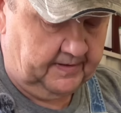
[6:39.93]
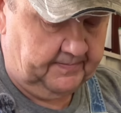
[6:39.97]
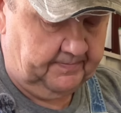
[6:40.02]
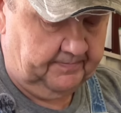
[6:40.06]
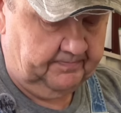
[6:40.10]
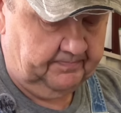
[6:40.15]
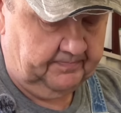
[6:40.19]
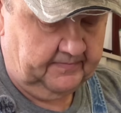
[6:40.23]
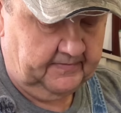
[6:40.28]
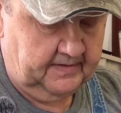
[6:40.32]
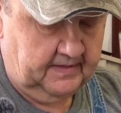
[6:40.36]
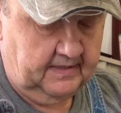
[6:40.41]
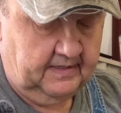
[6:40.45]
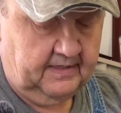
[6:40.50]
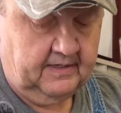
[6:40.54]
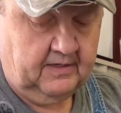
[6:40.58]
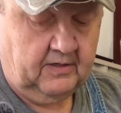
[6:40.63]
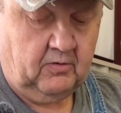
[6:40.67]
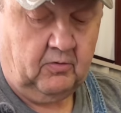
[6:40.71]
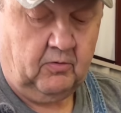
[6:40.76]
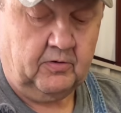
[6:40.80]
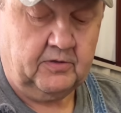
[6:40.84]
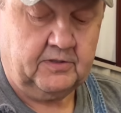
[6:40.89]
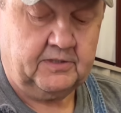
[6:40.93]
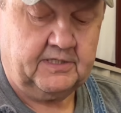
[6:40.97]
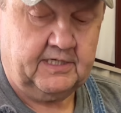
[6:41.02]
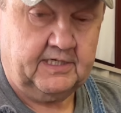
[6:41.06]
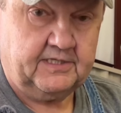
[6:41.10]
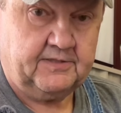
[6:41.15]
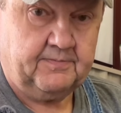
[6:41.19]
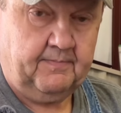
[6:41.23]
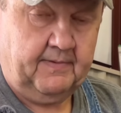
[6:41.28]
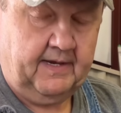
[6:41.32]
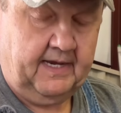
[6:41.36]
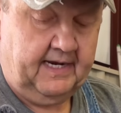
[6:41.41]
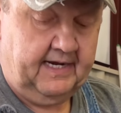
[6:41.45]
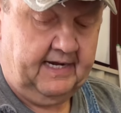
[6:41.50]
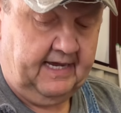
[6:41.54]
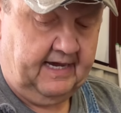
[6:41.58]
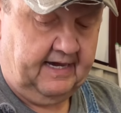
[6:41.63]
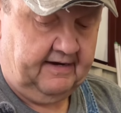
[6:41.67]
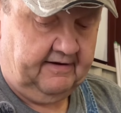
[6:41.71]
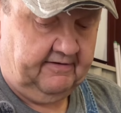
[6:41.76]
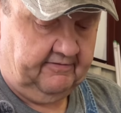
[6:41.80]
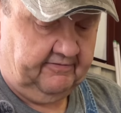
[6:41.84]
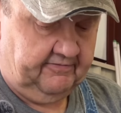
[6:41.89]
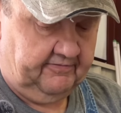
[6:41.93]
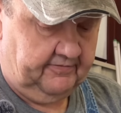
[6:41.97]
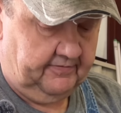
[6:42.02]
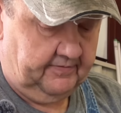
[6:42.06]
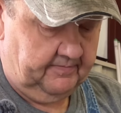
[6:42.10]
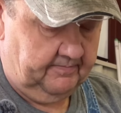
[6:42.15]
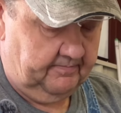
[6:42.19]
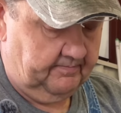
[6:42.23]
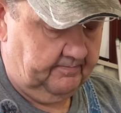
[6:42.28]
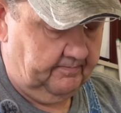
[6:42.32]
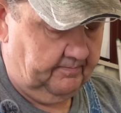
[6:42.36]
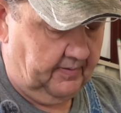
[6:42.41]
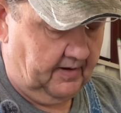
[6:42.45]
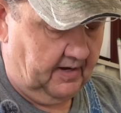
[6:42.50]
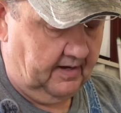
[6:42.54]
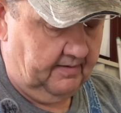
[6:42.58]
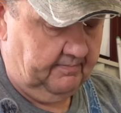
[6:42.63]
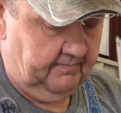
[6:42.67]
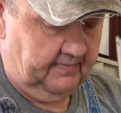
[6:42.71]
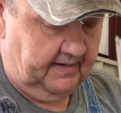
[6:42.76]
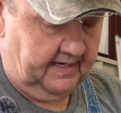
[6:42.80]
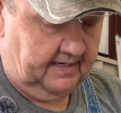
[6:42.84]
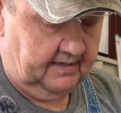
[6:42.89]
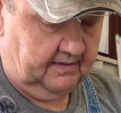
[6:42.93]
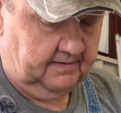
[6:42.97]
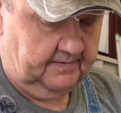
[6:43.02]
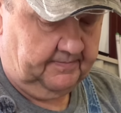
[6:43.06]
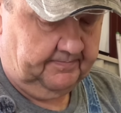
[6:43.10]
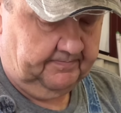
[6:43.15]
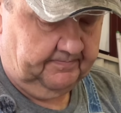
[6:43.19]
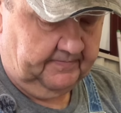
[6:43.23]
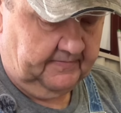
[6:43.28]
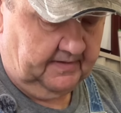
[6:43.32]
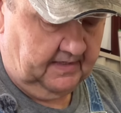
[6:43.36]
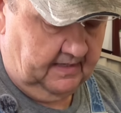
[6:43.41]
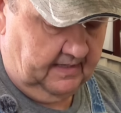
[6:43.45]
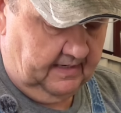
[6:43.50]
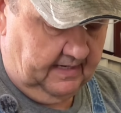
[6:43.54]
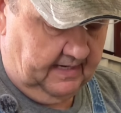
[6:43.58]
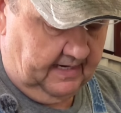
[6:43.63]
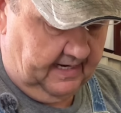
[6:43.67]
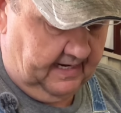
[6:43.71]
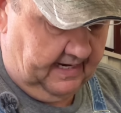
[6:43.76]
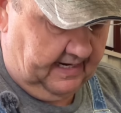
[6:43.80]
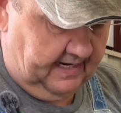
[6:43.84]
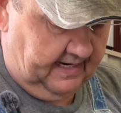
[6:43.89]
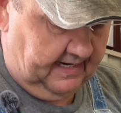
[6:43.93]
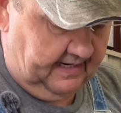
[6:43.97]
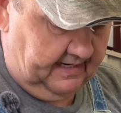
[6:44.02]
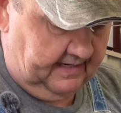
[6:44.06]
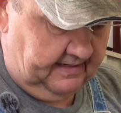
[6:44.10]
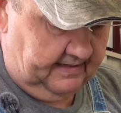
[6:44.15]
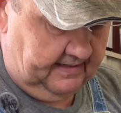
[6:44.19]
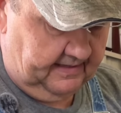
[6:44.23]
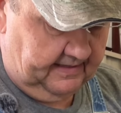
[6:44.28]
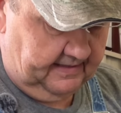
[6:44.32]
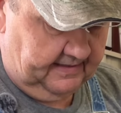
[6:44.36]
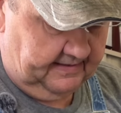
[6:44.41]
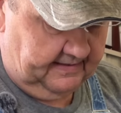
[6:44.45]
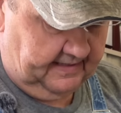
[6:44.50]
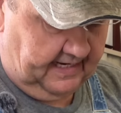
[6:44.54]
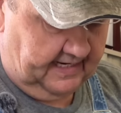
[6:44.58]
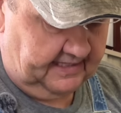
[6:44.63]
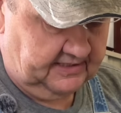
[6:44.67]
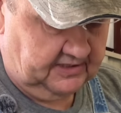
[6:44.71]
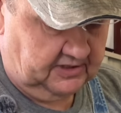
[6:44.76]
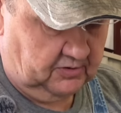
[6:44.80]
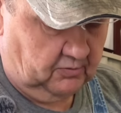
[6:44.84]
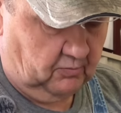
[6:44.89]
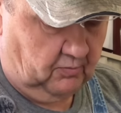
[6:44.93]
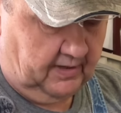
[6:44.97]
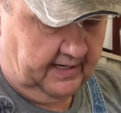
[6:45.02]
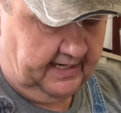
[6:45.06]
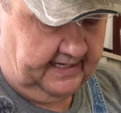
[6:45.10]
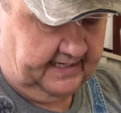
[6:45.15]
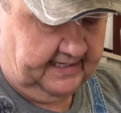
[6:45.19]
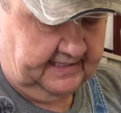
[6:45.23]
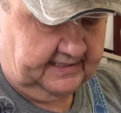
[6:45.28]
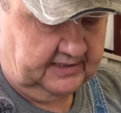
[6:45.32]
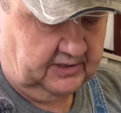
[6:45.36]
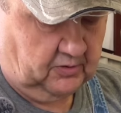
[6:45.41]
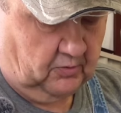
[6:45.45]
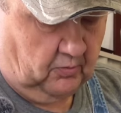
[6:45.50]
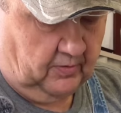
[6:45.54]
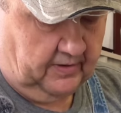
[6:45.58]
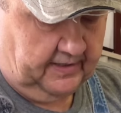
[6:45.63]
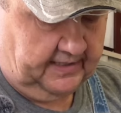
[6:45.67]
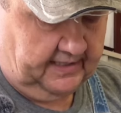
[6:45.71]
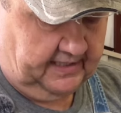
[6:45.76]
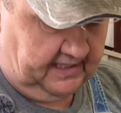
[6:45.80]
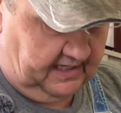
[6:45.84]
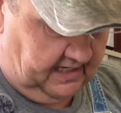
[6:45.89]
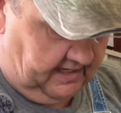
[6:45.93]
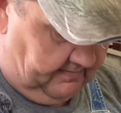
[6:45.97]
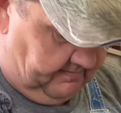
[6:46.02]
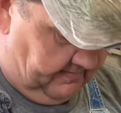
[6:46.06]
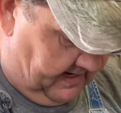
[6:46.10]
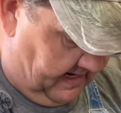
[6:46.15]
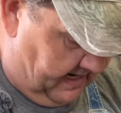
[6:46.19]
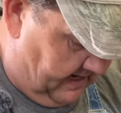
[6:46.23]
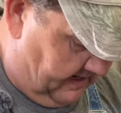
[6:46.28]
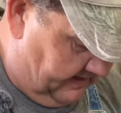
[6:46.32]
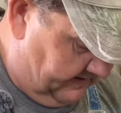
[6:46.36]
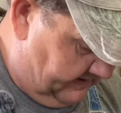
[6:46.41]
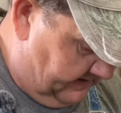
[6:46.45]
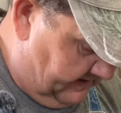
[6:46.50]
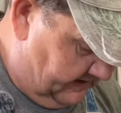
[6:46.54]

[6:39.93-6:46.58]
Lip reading: Of course, it's made out of pot metal, and that's the way it's going to come out.